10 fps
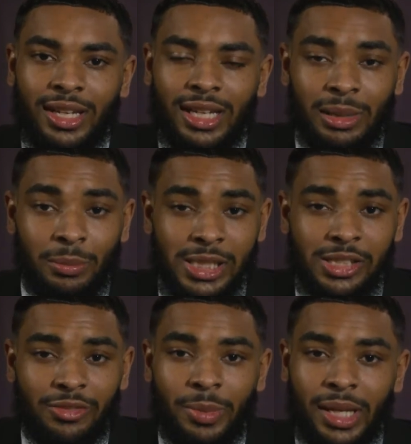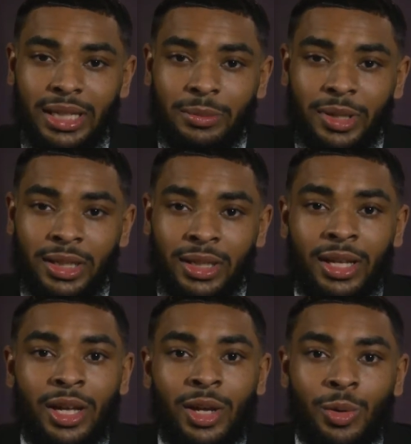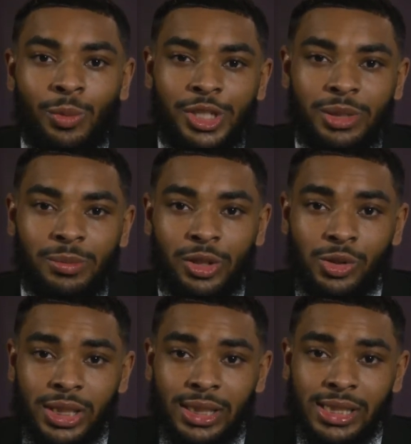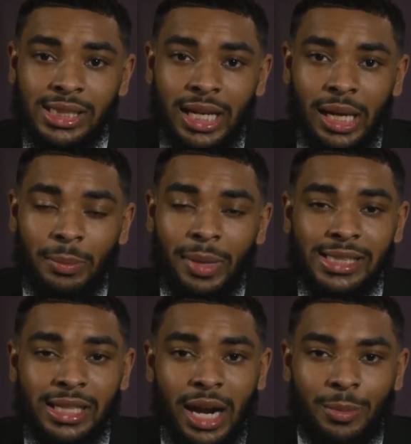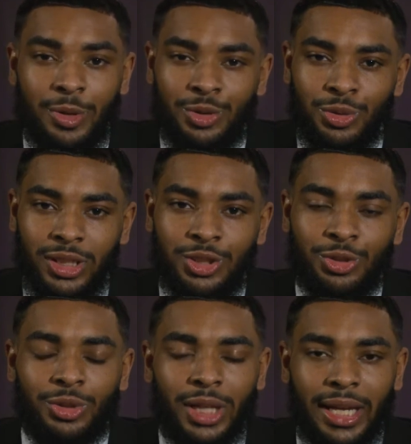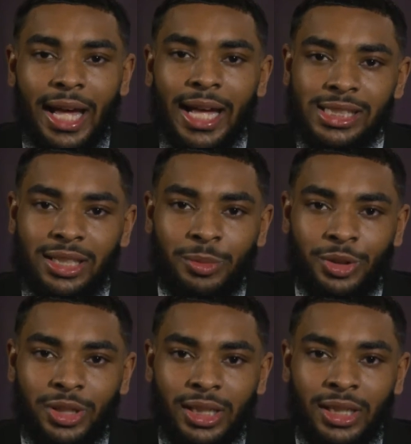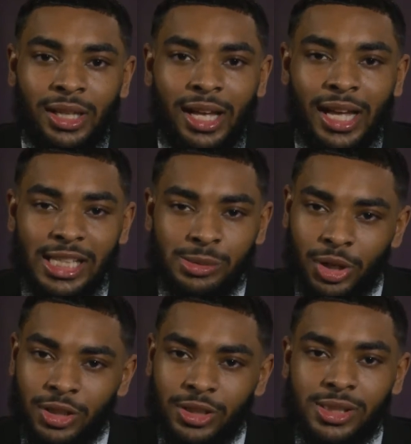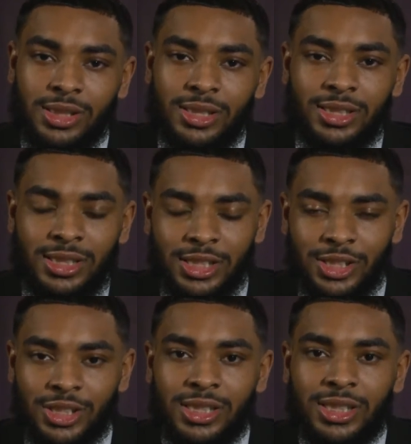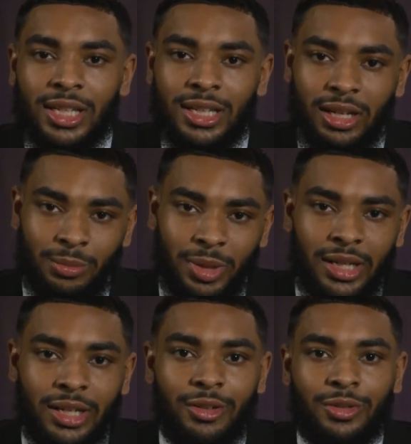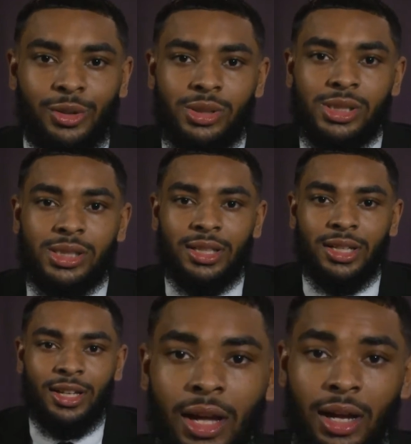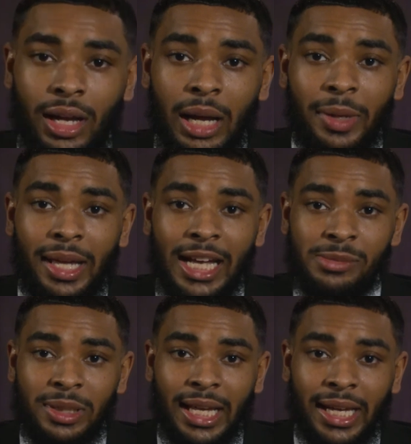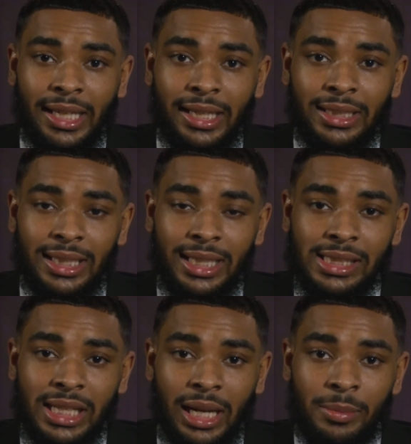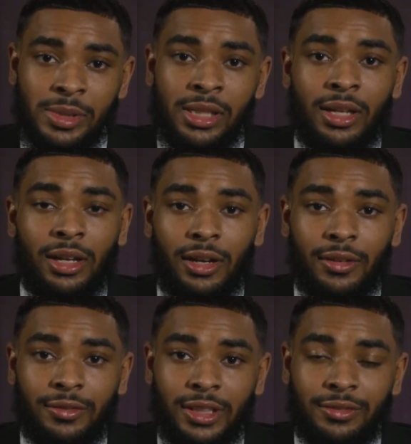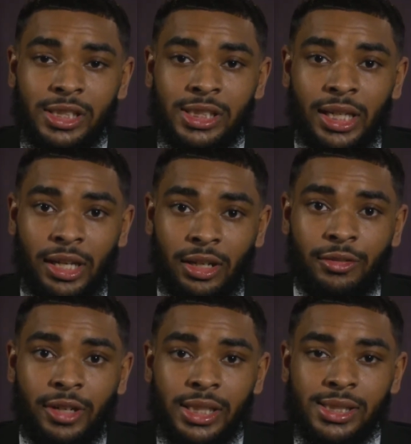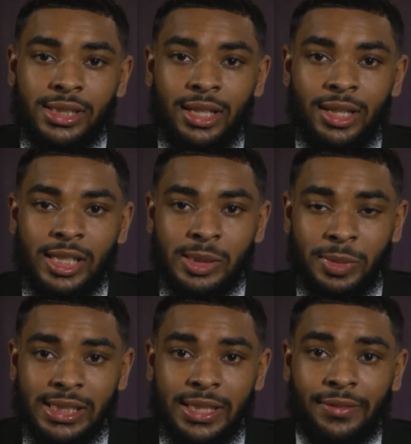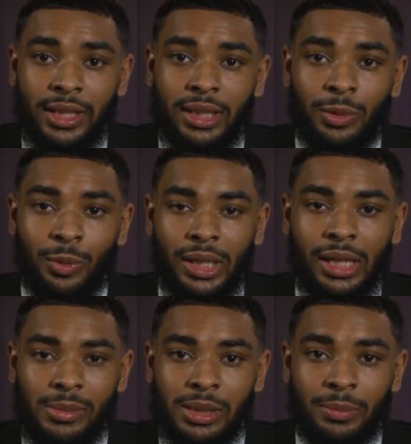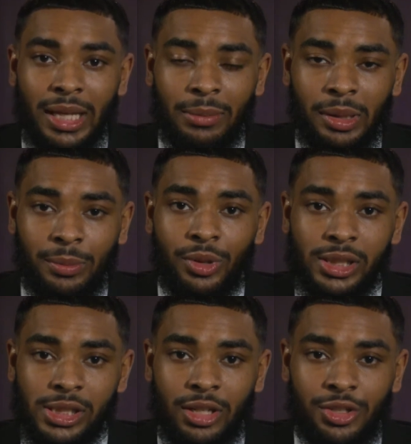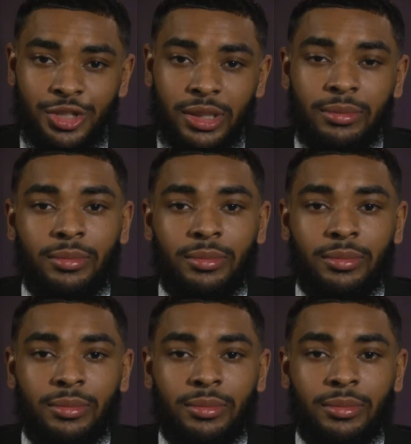In the midst of a pandemic, we should be using this time as an opportunity to unite as a community, as brothers, sisters, and non-binary folks. Agape has been lacking in today's times of difference and unrest, specifically when it comes to Black people in this country.